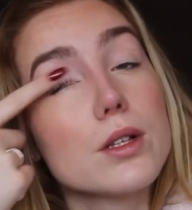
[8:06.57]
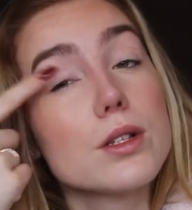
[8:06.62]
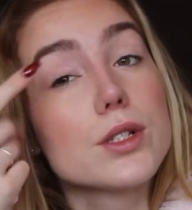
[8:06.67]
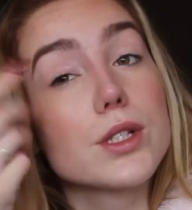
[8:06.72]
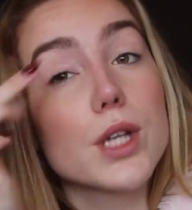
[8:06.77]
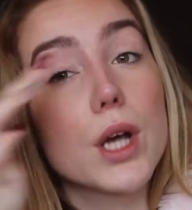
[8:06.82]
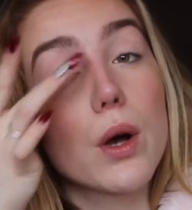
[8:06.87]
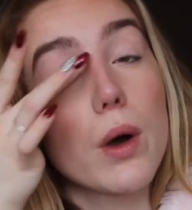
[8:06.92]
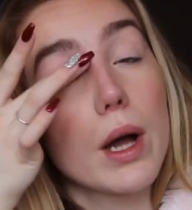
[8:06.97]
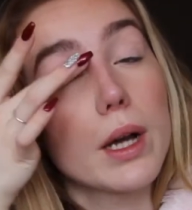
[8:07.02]

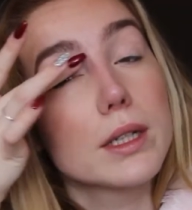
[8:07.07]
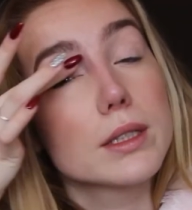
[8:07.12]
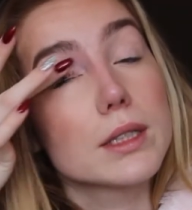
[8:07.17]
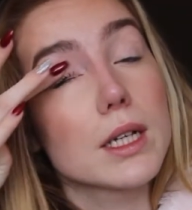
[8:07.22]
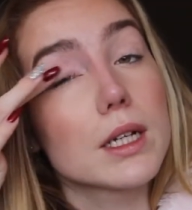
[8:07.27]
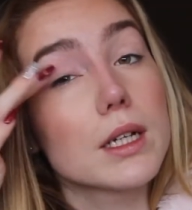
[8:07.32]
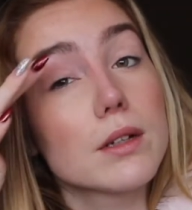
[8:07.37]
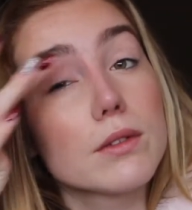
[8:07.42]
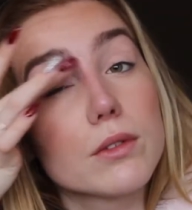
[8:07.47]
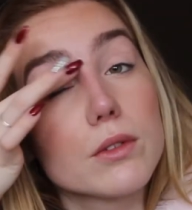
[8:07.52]
So I just
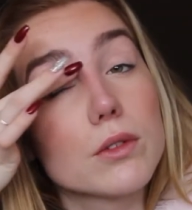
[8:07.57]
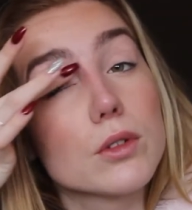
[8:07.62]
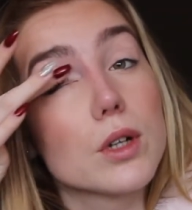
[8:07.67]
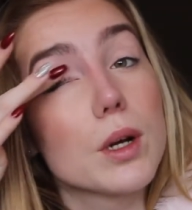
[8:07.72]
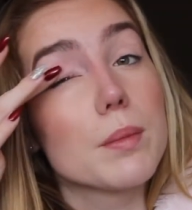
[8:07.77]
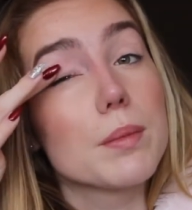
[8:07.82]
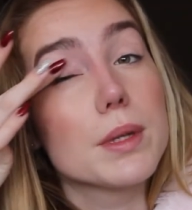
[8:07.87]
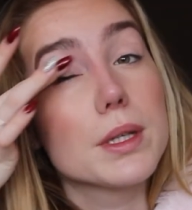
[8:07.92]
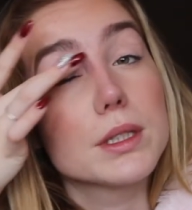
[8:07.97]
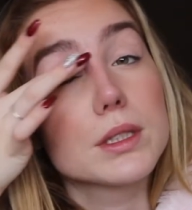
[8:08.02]
kind of
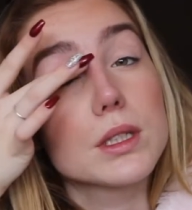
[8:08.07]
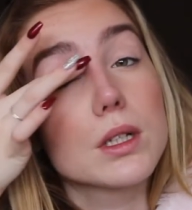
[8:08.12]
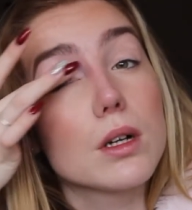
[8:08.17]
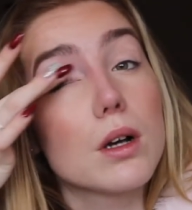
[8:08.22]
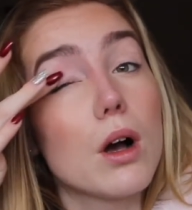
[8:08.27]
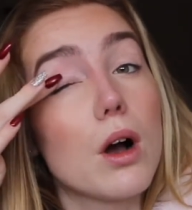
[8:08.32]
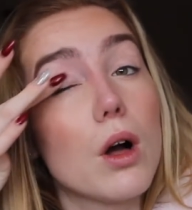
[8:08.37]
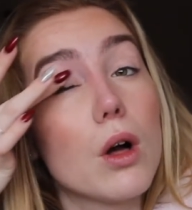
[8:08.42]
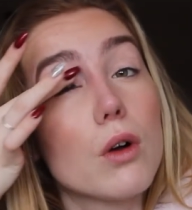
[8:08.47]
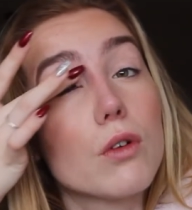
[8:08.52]
rub this
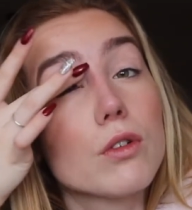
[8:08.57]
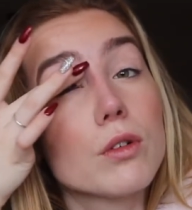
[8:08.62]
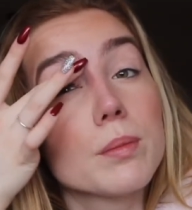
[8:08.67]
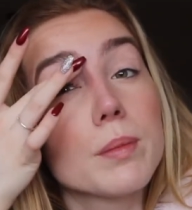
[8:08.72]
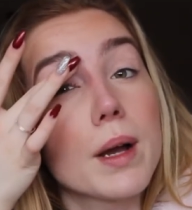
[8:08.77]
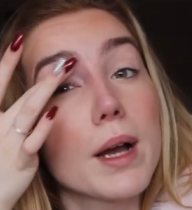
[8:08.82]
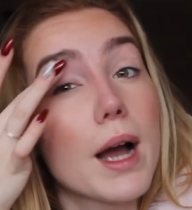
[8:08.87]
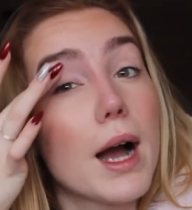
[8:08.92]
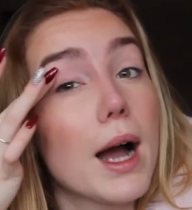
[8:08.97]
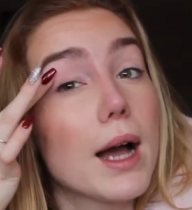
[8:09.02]
all over
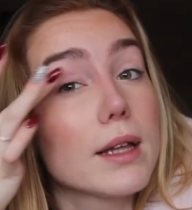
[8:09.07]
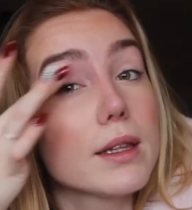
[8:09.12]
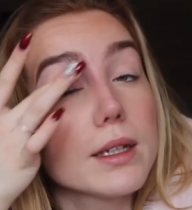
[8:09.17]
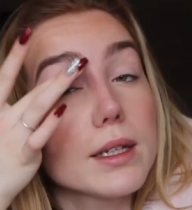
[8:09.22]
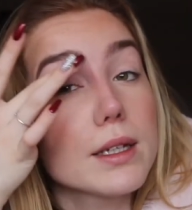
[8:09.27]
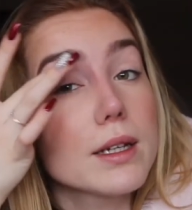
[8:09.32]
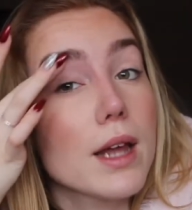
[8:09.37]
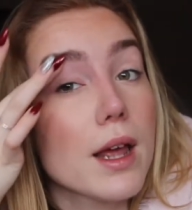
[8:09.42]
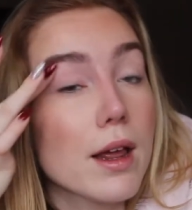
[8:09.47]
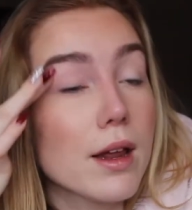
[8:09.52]
my
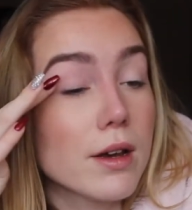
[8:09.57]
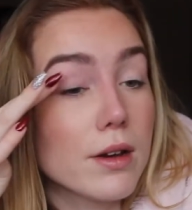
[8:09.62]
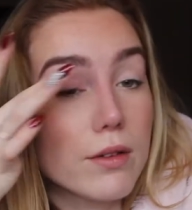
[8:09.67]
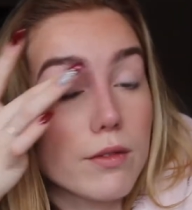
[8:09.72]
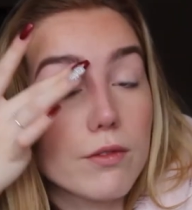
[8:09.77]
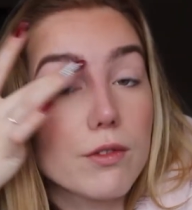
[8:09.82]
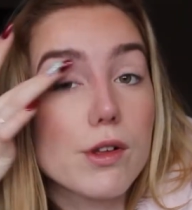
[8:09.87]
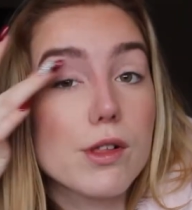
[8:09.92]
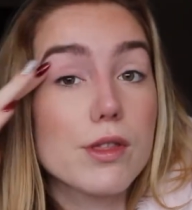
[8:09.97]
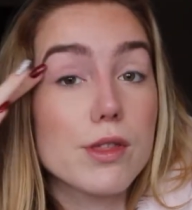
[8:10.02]
eyelid, and
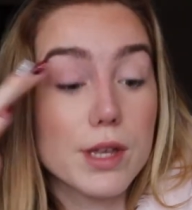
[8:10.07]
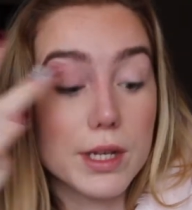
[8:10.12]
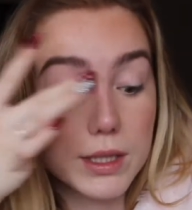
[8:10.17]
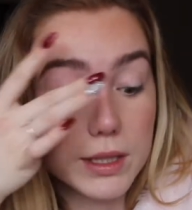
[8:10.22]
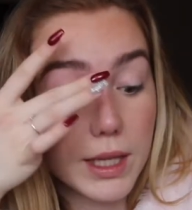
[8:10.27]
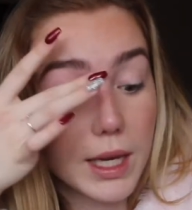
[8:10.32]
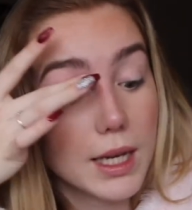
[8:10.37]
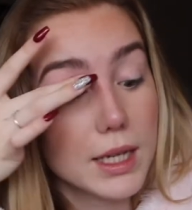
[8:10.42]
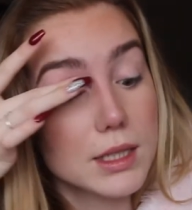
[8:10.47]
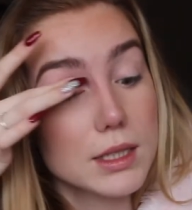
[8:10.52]
for
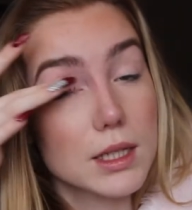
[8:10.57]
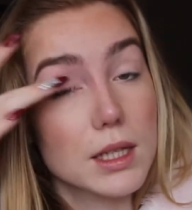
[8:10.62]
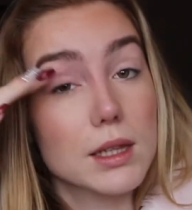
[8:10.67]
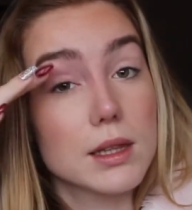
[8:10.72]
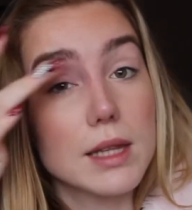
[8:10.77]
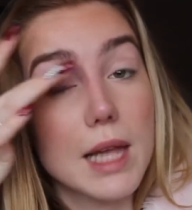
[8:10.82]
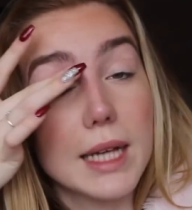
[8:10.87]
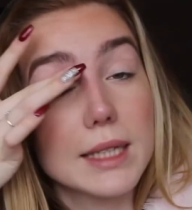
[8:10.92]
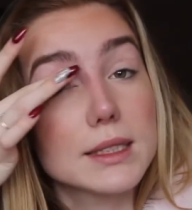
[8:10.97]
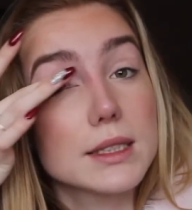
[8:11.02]
this case,
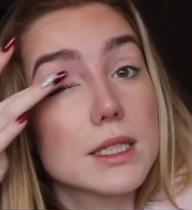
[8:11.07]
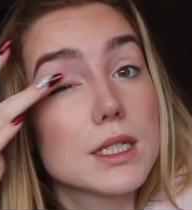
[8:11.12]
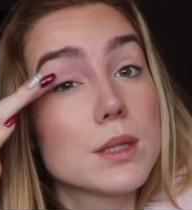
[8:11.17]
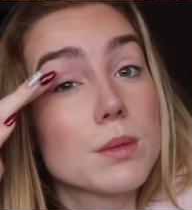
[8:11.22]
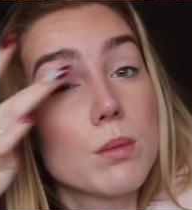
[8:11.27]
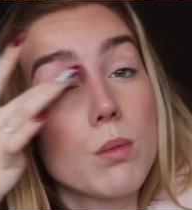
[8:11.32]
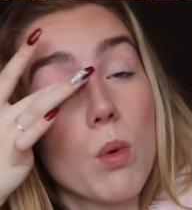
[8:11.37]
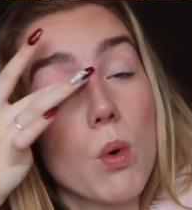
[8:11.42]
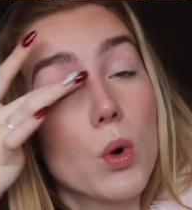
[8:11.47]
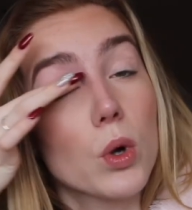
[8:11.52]
less
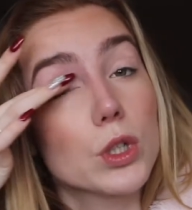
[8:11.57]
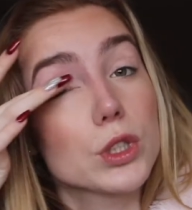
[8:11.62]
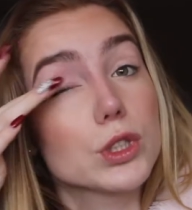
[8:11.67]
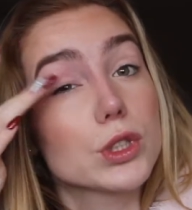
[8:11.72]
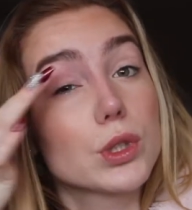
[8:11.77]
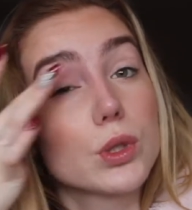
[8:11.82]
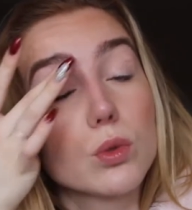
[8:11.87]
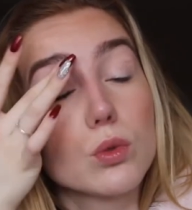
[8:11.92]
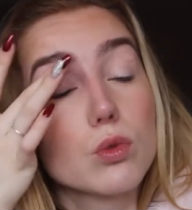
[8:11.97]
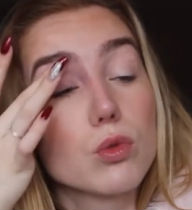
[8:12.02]
is more,
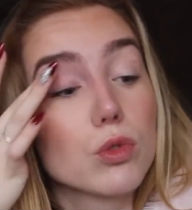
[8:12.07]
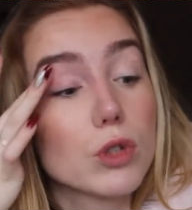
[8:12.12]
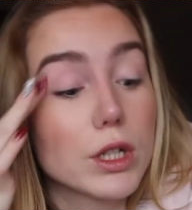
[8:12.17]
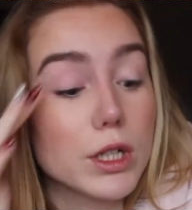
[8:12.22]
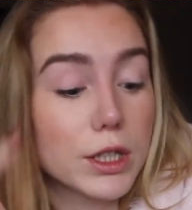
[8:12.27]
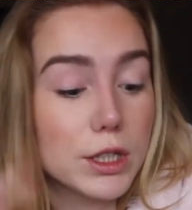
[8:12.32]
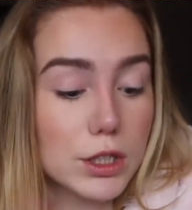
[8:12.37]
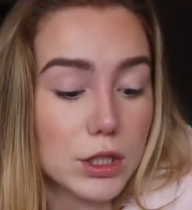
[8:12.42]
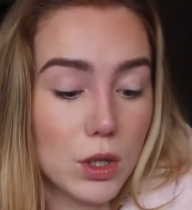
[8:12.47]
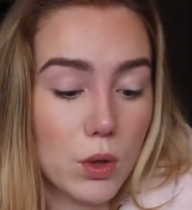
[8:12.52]
so you
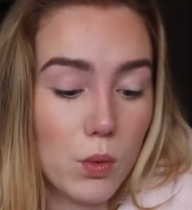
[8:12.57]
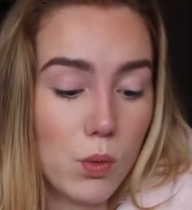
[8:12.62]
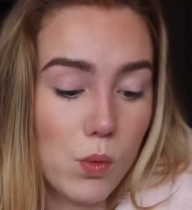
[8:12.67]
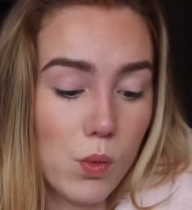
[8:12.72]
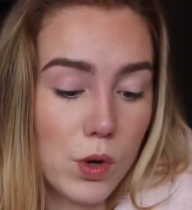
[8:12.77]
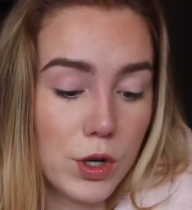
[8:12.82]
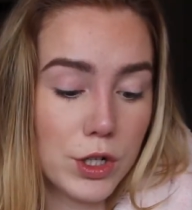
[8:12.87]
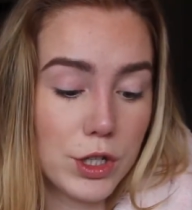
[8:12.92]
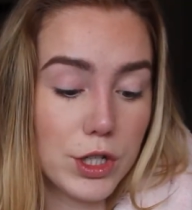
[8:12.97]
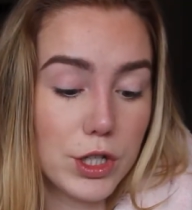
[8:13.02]
really don't
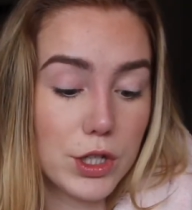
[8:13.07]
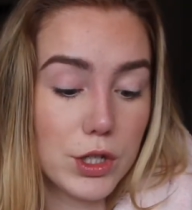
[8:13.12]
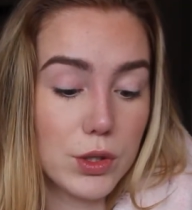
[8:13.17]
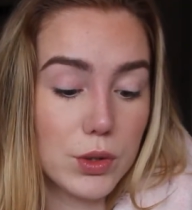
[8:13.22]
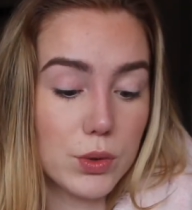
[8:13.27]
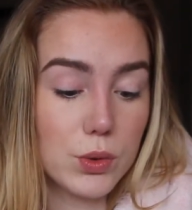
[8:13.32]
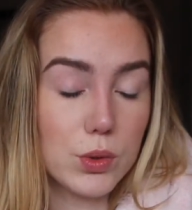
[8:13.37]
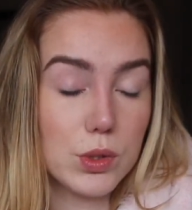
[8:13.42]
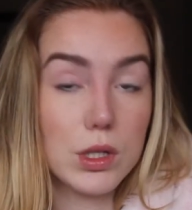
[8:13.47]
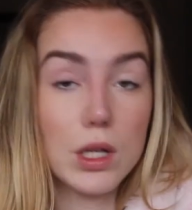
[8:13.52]
want to
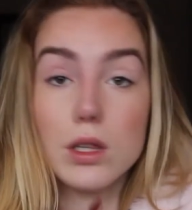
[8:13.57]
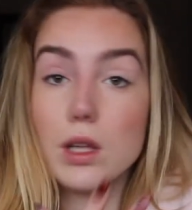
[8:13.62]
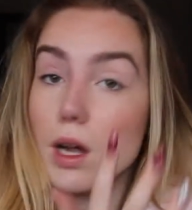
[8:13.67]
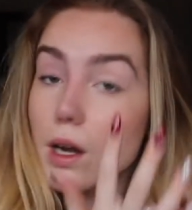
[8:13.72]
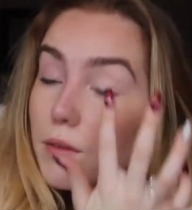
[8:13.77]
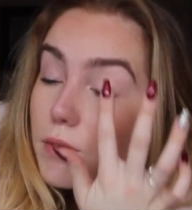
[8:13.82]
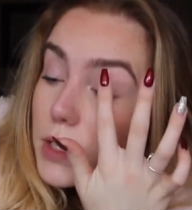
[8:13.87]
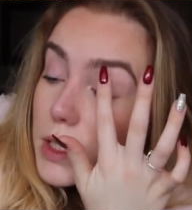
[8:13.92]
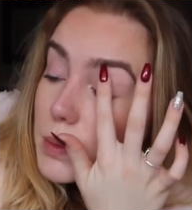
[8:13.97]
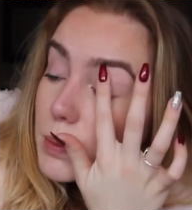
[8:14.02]
use a
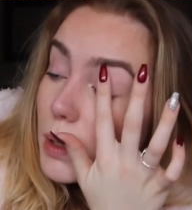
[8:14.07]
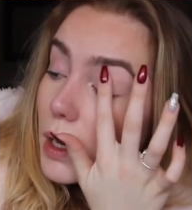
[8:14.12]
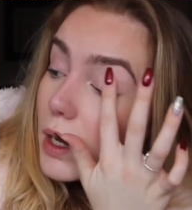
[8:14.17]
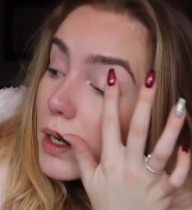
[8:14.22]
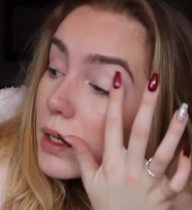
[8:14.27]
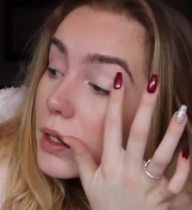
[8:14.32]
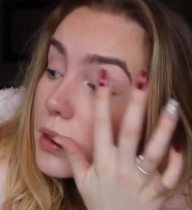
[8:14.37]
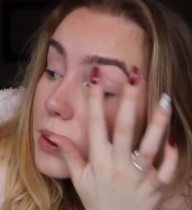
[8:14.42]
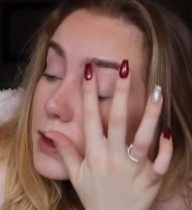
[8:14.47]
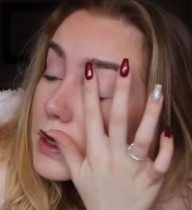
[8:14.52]
lot of this
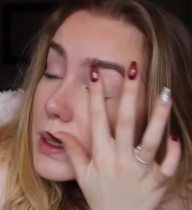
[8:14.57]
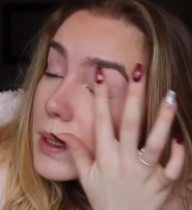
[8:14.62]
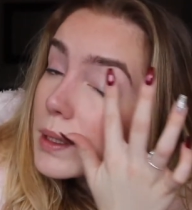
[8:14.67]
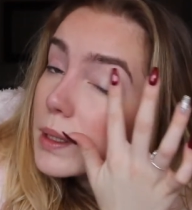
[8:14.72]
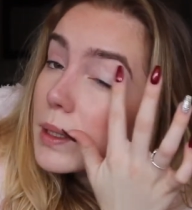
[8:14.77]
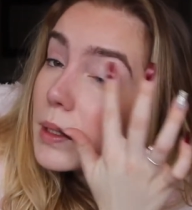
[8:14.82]
product.